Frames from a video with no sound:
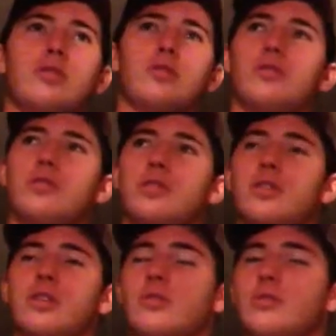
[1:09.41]
you're
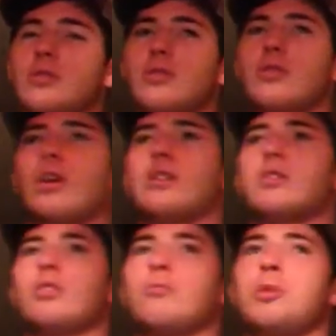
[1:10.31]
distinguished against
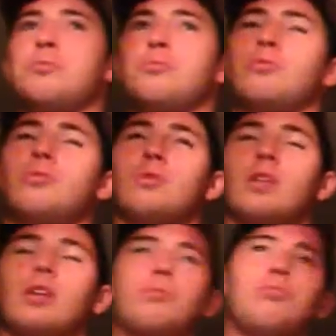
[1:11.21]
other people
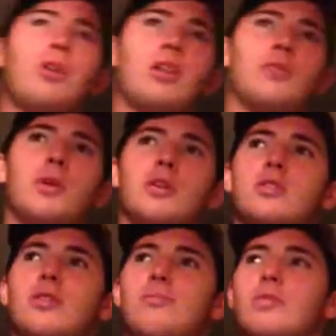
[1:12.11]
that are probably wearing
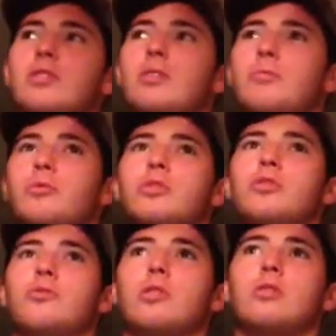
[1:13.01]
something similar to
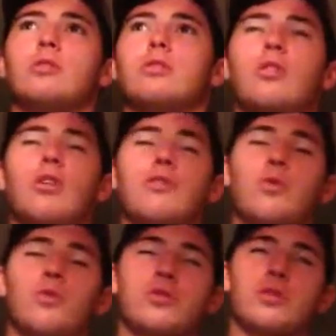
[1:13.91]
you because it's a golf
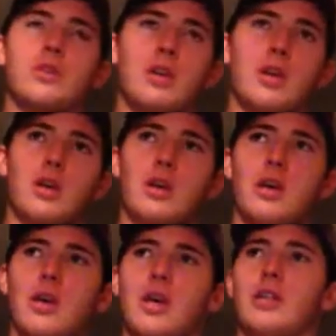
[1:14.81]
course.
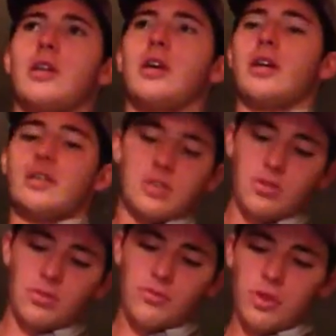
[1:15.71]
And it has
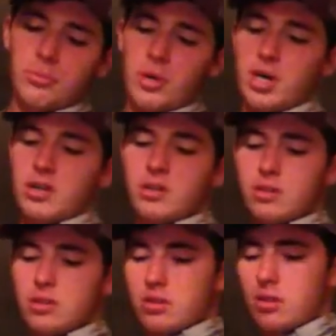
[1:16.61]
2 front
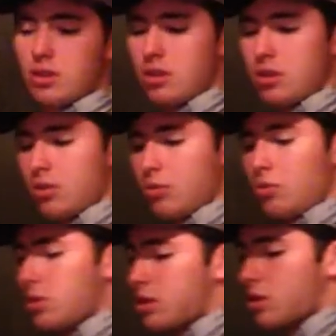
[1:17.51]
pockets,
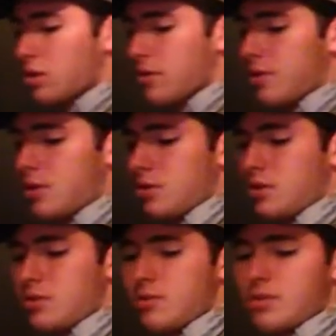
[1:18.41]
which are
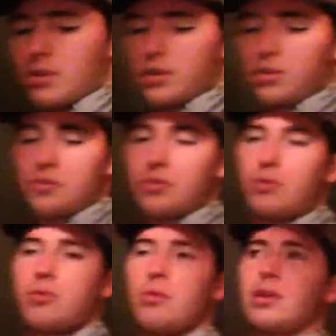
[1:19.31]
very, very useful
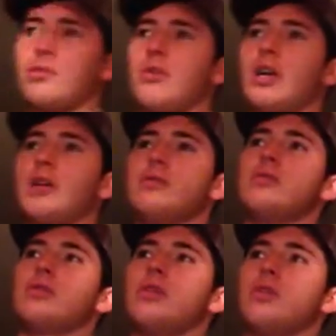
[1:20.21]
throughout the round
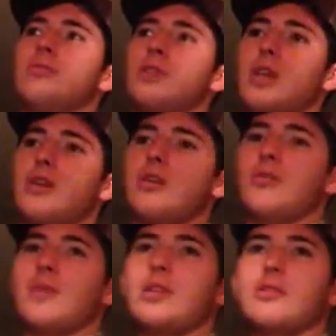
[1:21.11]
to carry a
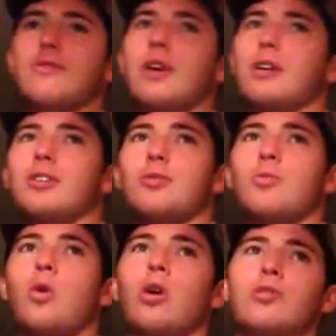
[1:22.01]
rangefinder,
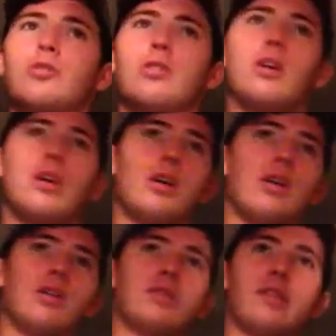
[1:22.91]
water,
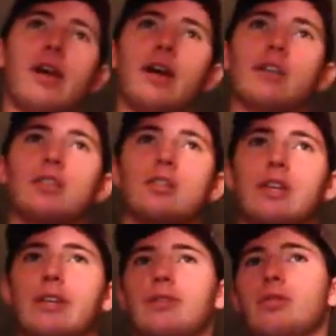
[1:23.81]
snacks,
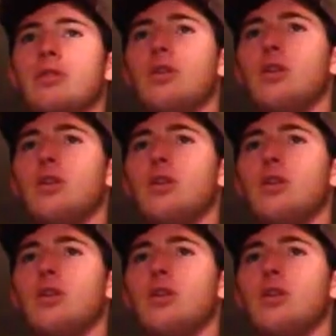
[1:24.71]
etc.